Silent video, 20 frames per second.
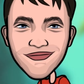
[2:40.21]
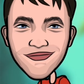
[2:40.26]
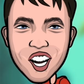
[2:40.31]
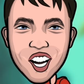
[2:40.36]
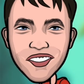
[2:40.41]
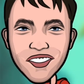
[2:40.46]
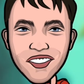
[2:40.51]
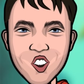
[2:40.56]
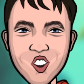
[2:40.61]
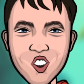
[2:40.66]

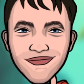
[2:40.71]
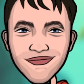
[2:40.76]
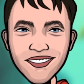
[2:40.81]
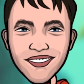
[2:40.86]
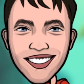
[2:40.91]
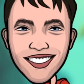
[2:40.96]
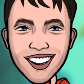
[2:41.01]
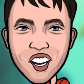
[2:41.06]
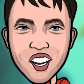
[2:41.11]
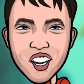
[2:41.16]
As critical
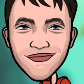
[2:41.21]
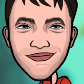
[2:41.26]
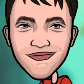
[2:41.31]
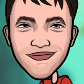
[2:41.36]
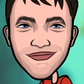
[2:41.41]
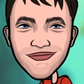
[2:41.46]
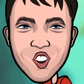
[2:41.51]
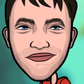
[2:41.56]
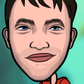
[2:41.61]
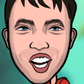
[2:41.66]
thinkers,
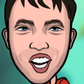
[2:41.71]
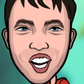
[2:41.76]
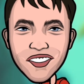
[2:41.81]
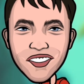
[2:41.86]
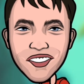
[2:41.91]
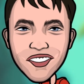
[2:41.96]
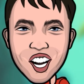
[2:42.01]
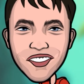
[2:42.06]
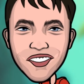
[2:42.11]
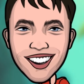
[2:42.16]
we must
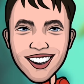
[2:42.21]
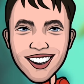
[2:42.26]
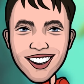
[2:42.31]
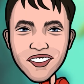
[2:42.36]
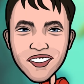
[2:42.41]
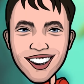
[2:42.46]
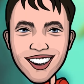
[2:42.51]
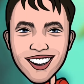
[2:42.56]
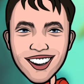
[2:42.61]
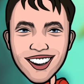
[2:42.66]
question
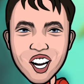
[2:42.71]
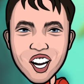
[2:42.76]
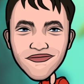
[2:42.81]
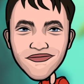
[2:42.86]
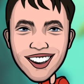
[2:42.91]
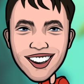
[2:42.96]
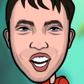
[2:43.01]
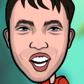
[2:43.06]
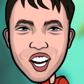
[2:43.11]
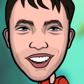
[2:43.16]
and
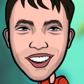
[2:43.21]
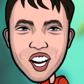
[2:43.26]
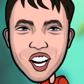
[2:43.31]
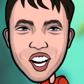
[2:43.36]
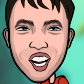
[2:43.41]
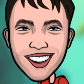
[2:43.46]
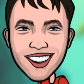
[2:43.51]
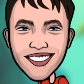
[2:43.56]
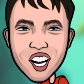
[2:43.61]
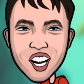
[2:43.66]
examine the
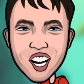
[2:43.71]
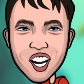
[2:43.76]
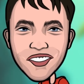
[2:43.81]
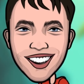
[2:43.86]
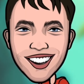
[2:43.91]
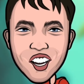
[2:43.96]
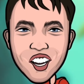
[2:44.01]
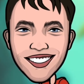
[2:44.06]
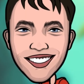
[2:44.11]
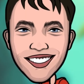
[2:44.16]
validity of the
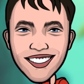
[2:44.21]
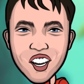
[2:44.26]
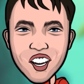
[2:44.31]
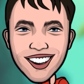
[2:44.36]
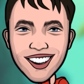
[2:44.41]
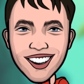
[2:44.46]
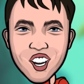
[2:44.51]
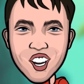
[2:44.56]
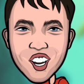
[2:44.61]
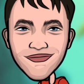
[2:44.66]
stories we are
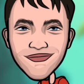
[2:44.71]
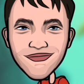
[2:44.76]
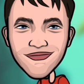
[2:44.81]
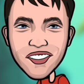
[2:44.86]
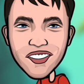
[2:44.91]
told,